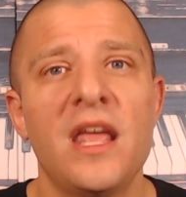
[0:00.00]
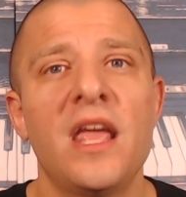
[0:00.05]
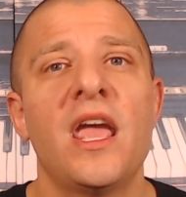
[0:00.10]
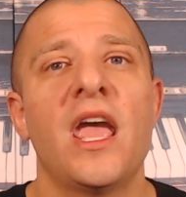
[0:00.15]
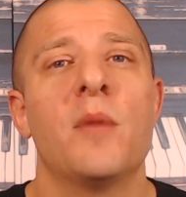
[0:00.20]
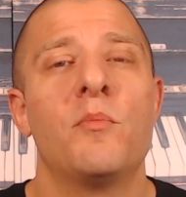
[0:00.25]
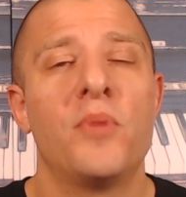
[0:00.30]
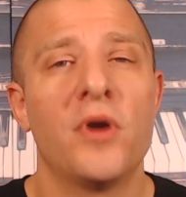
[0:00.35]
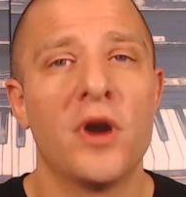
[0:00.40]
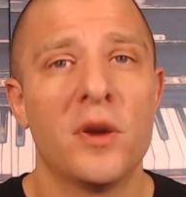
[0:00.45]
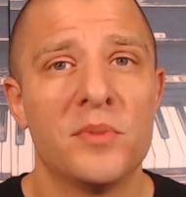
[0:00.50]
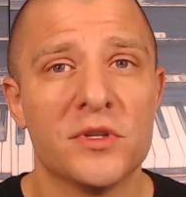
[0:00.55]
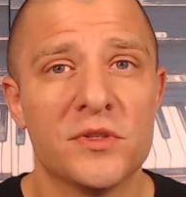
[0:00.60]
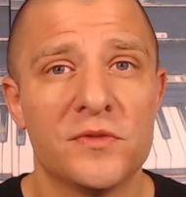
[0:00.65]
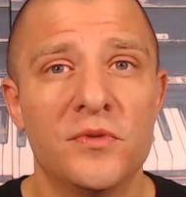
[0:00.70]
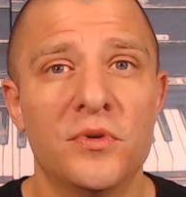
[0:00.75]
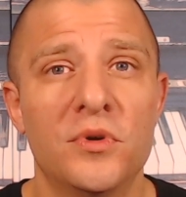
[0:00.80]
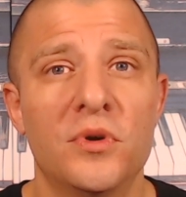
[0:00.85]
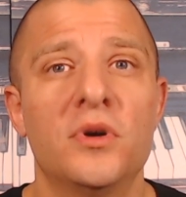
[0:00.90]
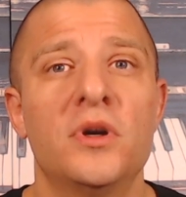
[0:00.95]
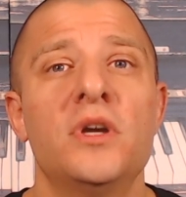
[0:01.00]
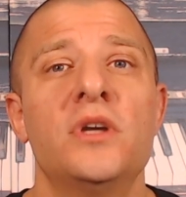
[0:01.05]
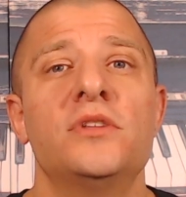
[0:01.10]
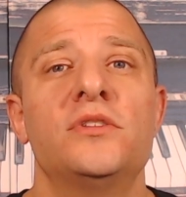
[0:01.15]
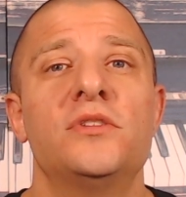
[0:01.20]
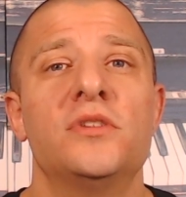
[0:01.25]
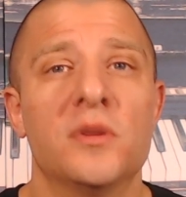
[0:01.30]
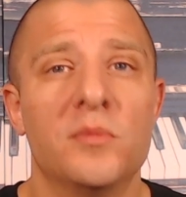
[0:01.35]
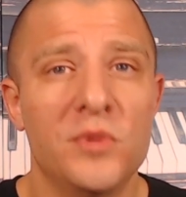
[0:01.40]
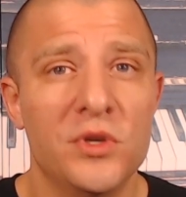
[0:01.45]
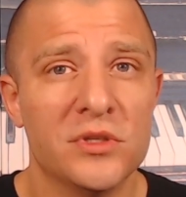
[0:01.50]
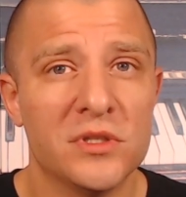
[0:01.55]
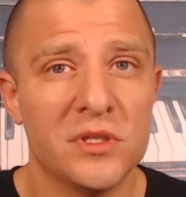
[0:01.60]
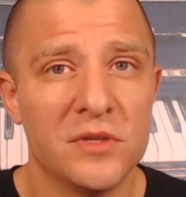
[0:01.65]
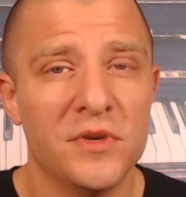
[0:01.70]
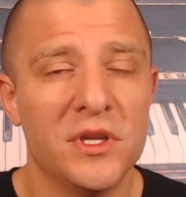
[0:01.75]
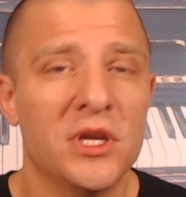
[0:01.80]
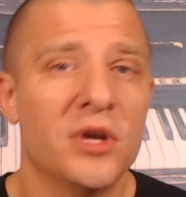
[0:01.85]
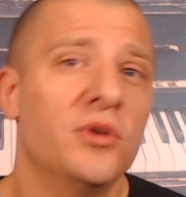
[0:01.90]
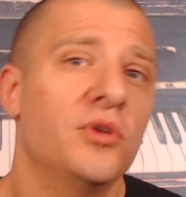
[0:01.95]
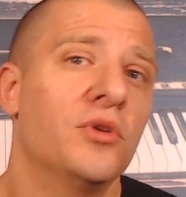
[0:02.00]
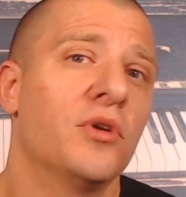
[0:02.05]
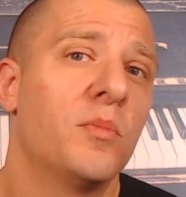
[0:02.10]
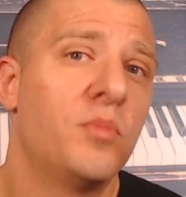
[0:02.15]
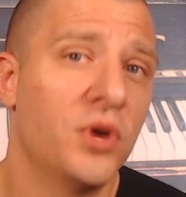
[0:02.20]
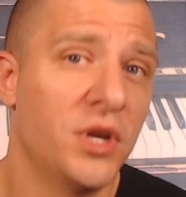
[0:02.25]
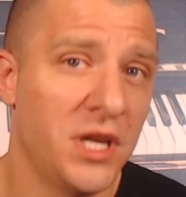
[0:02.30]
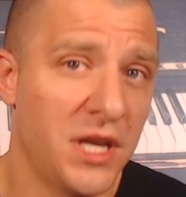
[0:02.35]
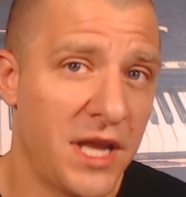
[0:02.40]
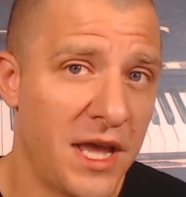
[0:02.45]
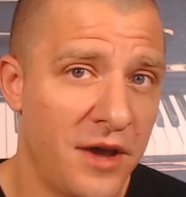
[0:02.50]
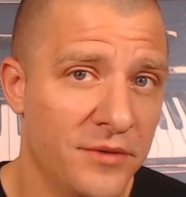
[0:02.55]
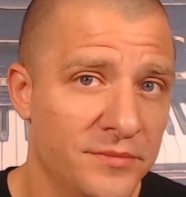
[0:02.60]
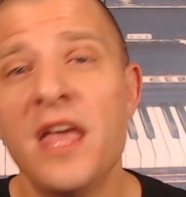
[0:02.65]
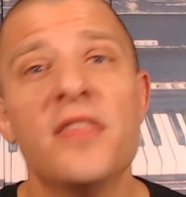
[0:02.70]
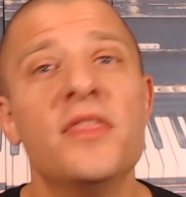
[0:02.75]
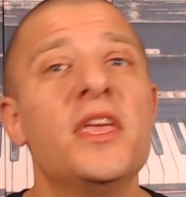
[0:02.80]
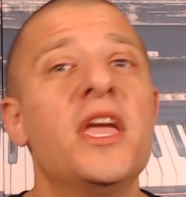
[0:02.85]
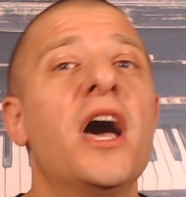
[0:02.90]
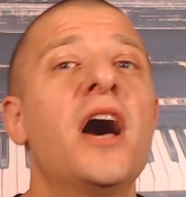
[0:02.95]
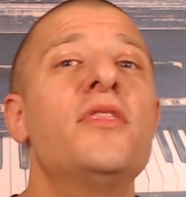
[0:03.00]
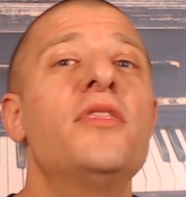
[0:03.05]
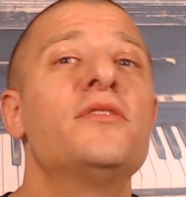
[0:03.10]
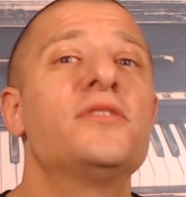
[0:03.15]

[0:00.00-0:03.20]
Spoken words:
and purposeful to the music video you are putting out. The other